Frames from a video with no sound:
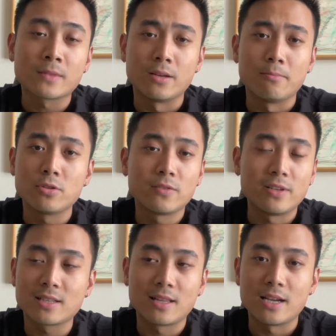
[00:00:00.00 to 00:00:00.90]
you know, most of
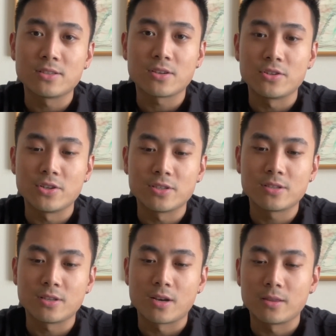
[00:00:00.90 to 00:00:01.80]
these clients are
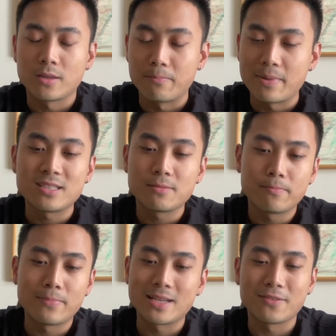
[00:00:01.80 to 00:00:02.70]
just not the best
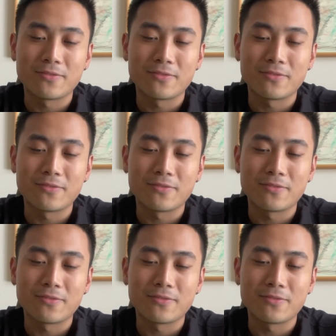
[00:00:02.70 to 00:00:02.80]
best of